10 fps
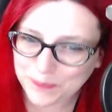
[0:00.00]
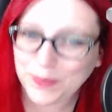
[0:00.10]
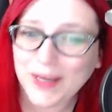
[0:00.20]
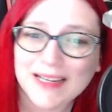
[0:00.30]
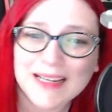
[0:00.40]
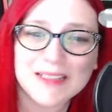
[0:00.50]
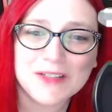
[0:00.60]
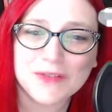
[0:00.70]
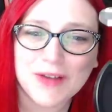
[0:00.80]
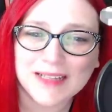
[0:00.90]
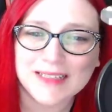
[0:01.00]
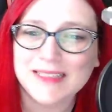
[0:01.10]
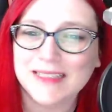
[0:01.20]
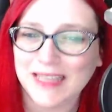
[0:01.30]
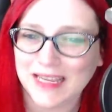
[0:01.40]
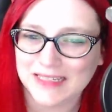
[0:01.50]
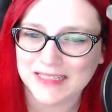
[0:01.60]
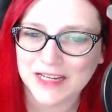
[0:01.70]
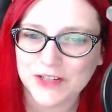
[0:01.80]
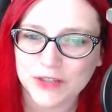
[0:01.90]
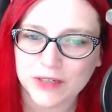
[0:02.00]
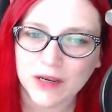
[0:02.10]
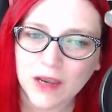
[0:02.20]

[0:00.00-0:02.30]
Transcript: but has attracted scant attention.